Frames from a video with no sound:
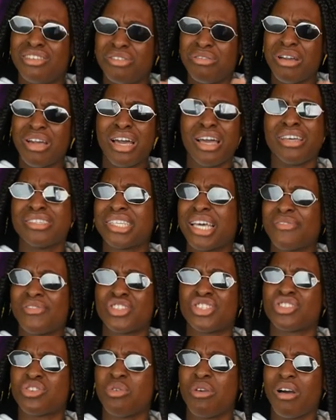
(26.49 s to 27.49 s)
You guys have a
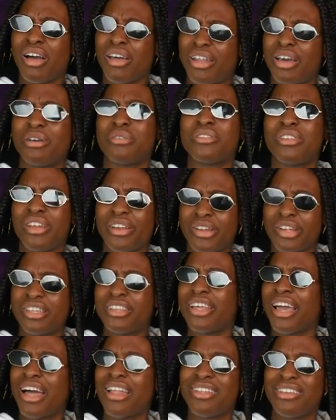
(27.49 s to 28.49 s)
squad out there in
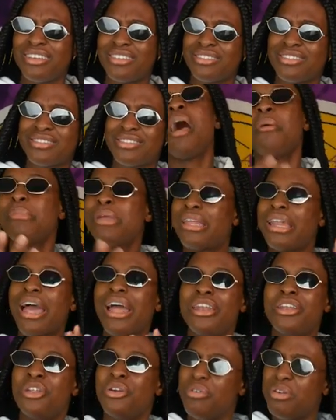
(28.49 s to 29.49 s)
Dallas. I mean,
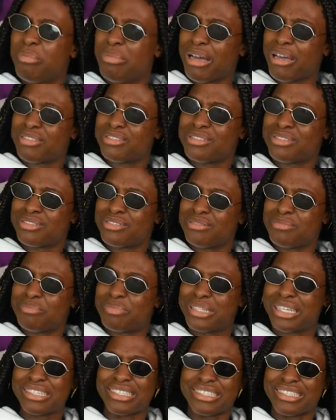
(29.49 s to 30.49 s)
I knew about you,
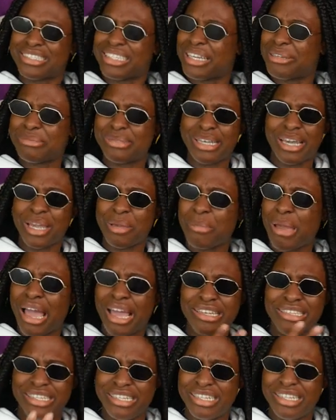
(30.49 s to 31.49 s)
but at the same time,
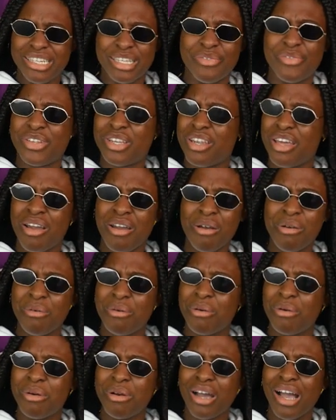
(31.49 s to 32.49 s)
I didn't even know.
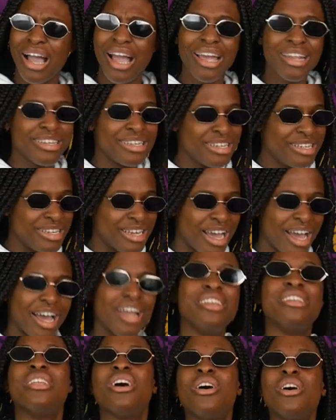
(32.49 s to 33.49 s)

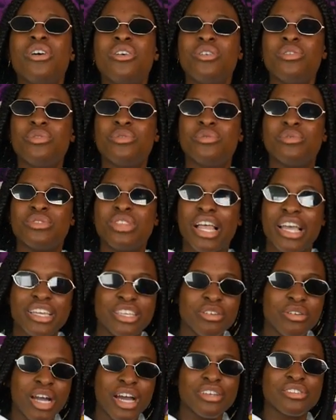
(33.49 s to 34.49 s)
I did not know. Like,
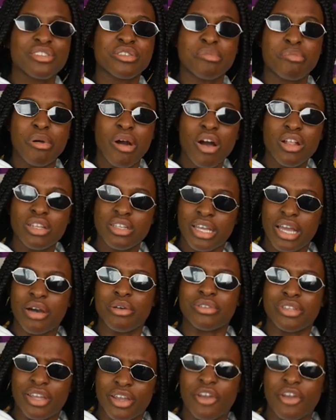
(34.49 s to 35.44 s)
you guys are balling out